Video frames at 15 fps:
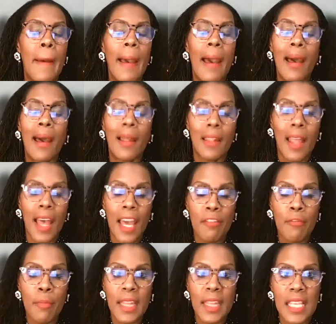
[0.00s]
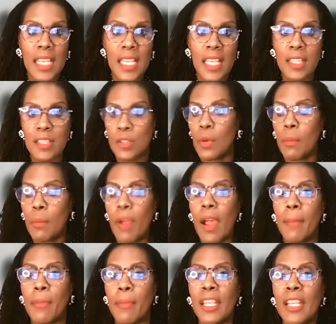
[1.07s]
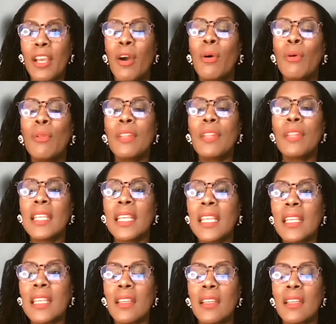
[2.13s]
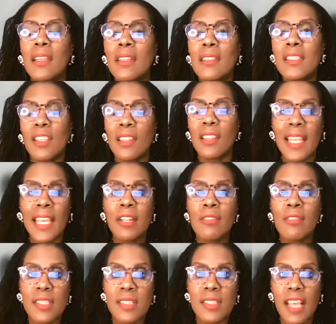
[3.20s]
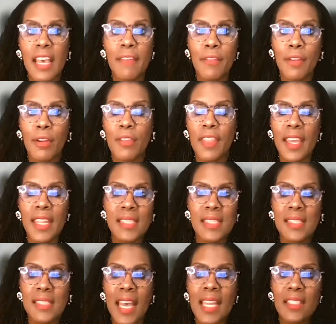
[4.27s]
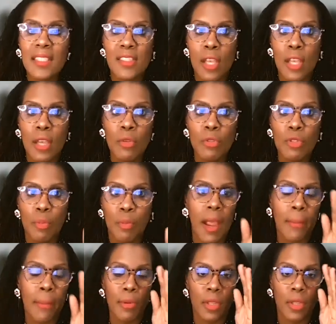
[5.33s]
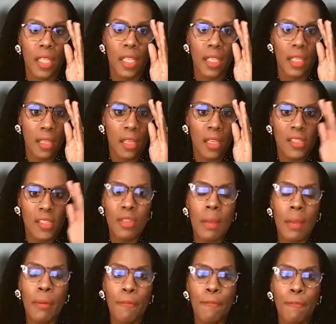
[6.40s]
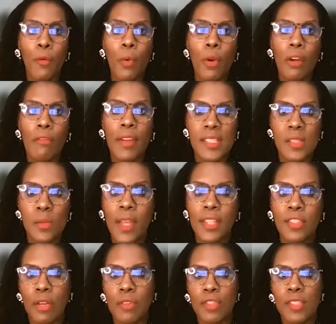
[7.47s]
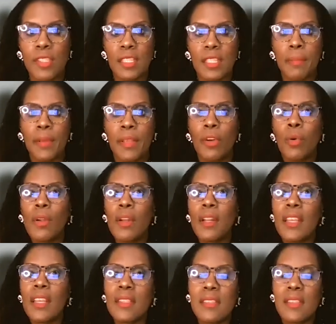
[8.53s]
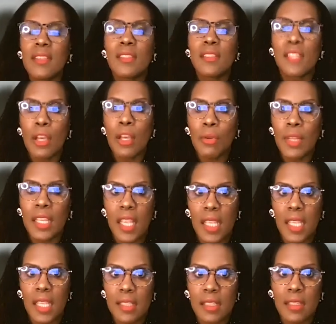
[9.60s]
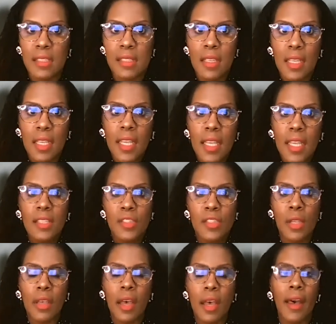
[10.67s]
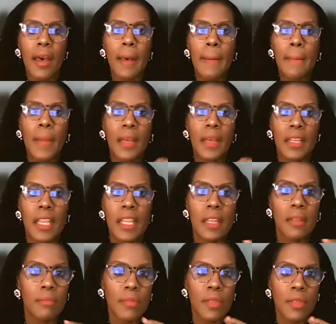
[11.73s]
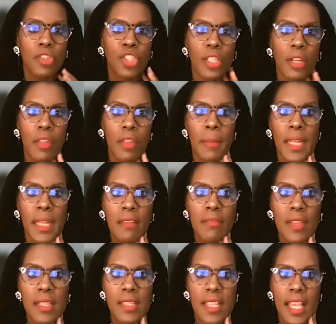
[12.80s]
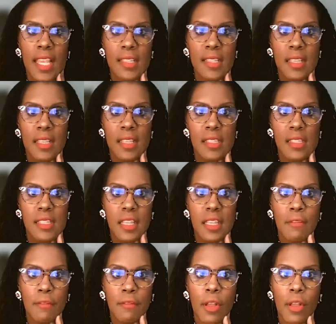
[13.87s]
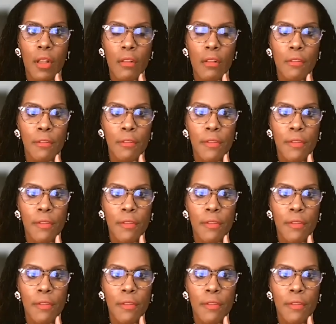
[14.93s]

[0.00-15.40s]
a lot of money into a property only to later discover that it's not zoned properly. So number 4 reason why churches end up in court is zoning cases. Again, share that many of these cases involve